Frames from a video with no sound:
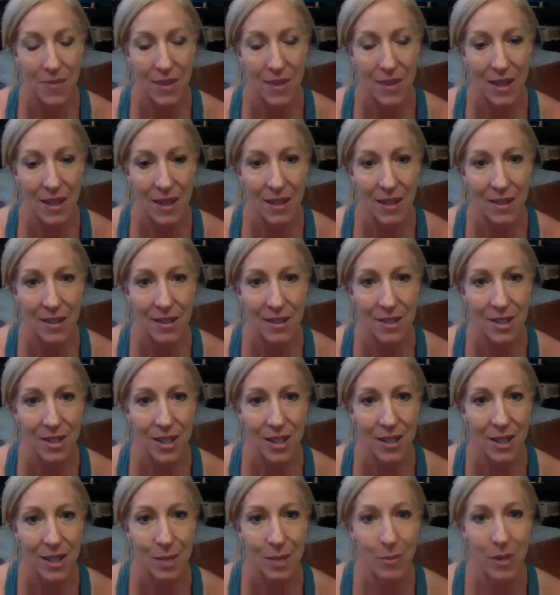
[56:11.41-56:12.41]
And
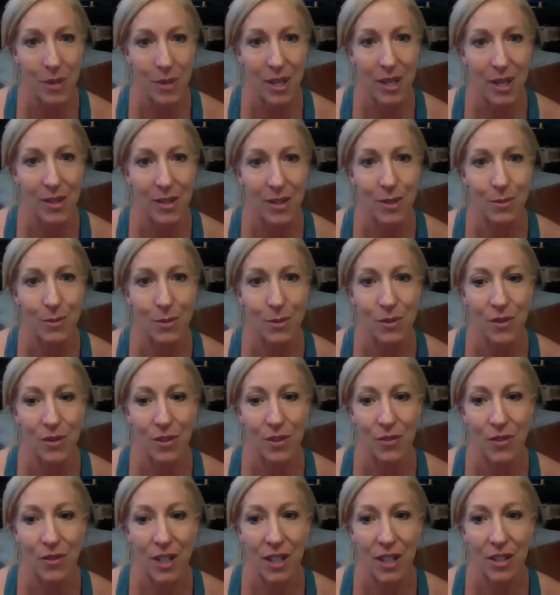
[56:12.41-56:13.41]
gently begin to move your
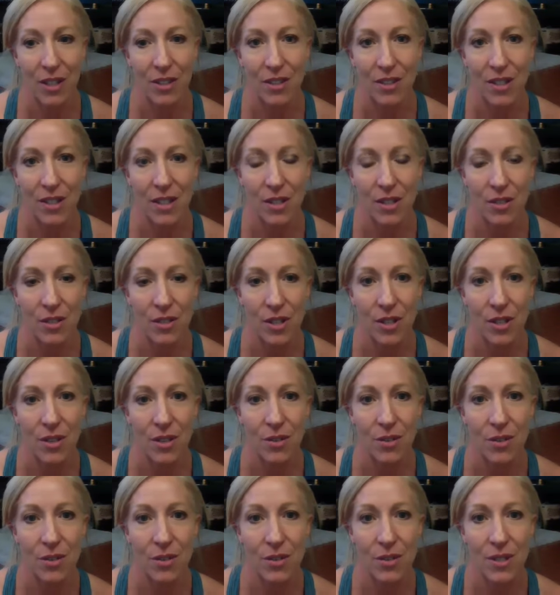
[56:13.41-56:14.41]
fingers and your
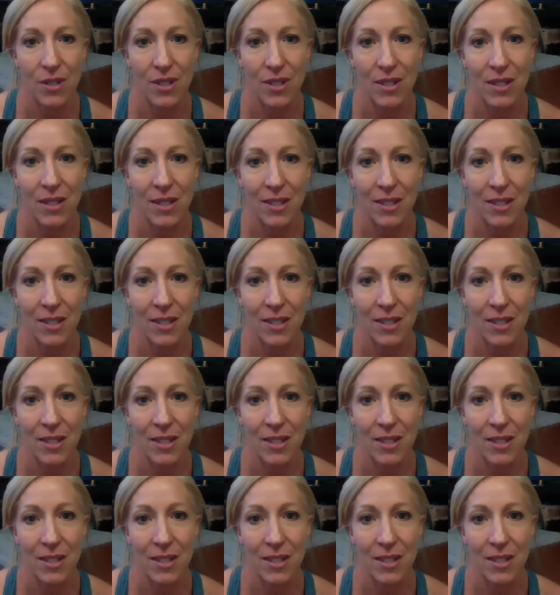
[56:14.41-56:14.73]
toes.